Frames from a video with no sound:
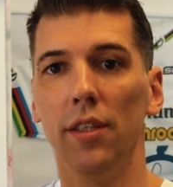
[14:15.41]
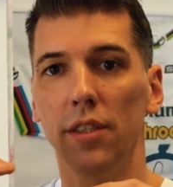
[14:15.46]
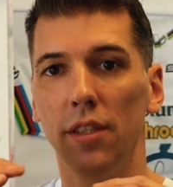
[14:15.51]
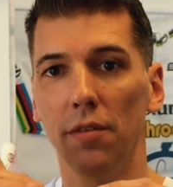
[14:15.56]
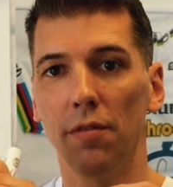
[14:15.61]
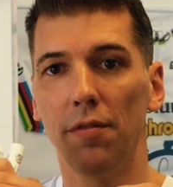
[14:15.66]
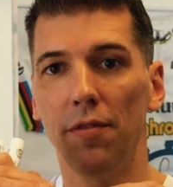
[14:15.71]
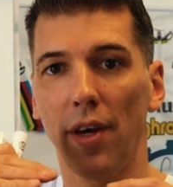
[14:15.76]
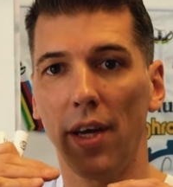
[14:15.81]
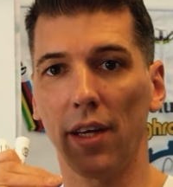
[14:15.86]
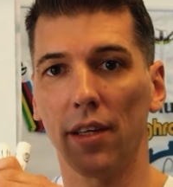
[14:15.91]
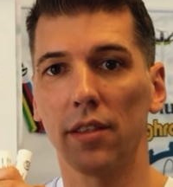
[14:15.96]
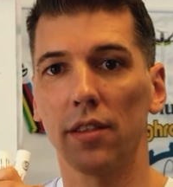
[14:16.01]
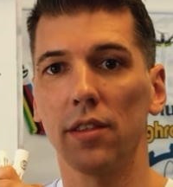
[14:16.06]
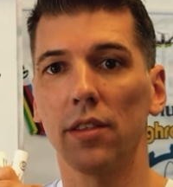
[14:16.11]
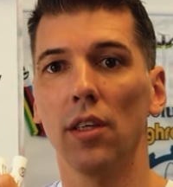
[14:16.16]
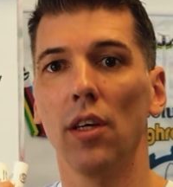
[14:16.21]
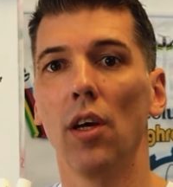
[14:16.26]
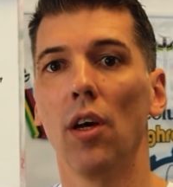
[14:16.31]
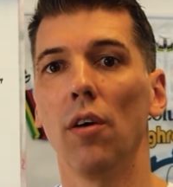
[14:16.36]
the
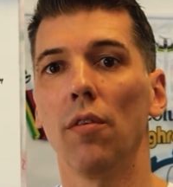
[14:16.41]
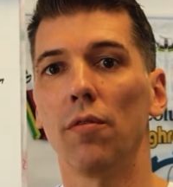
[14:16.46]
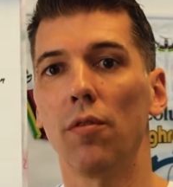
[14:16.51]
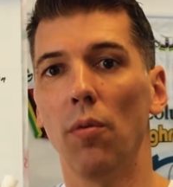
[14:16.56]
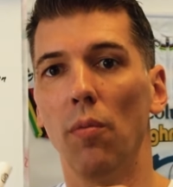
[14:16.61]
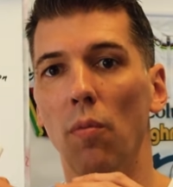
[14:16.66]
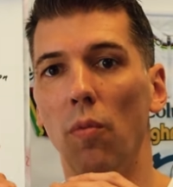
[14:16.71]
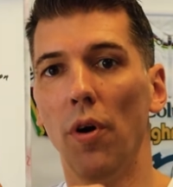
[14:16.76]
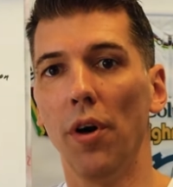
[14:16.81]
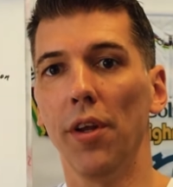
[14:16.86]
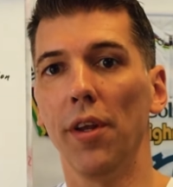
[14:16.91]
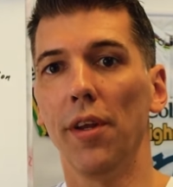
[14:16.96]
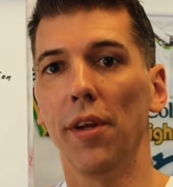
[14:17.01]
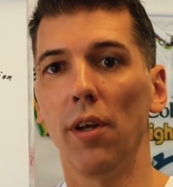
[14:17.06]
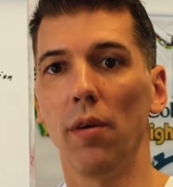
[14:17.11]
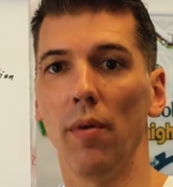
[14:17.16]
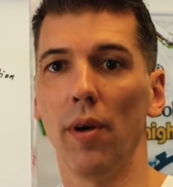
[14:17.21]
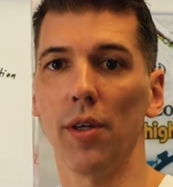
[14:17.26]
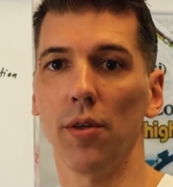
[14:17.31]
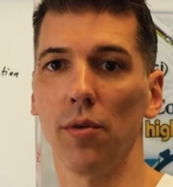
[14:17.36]
effects from one
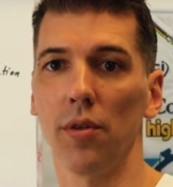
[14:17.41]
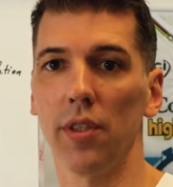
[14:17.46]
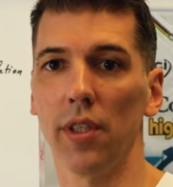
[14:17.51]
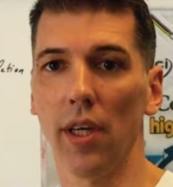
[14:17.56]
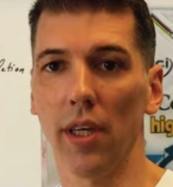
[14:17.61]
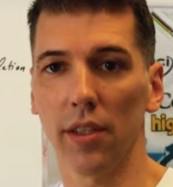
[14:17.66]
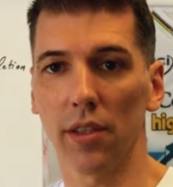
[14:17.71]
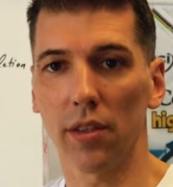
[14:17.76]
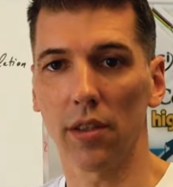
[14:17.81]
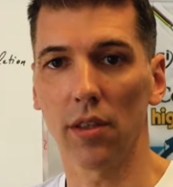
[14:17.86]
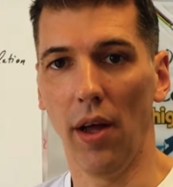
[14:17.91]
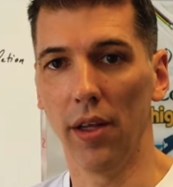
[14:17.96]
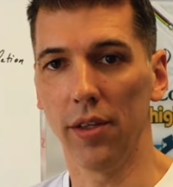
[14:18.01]
interval to the other.